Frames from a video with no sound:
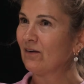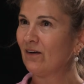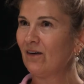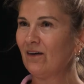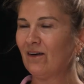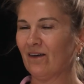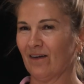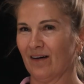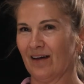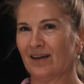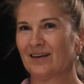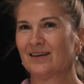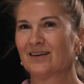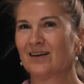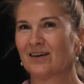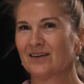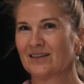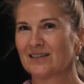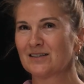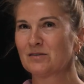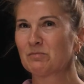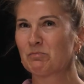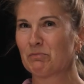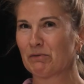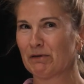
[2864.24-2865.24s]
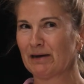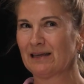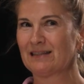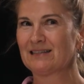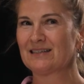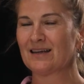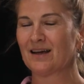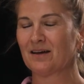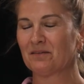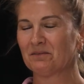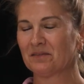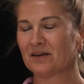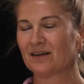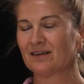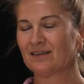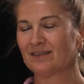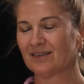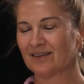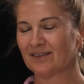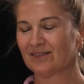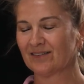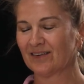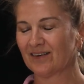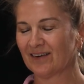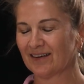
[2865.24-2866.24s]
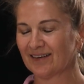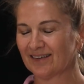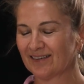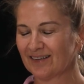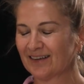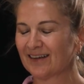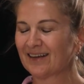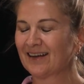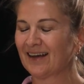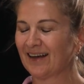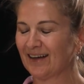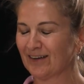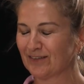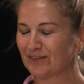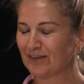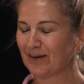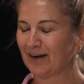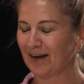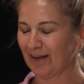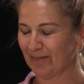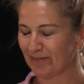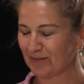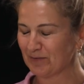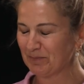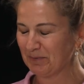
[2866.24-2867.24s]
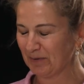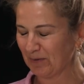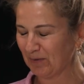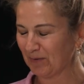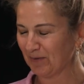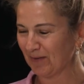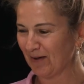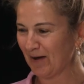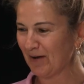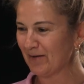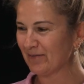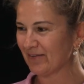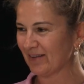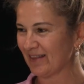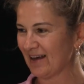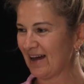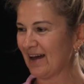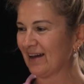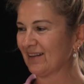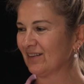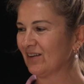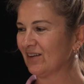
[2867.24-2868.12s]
oh, and I just breathed out and went, oh, right, okay, I don't have to be all over that.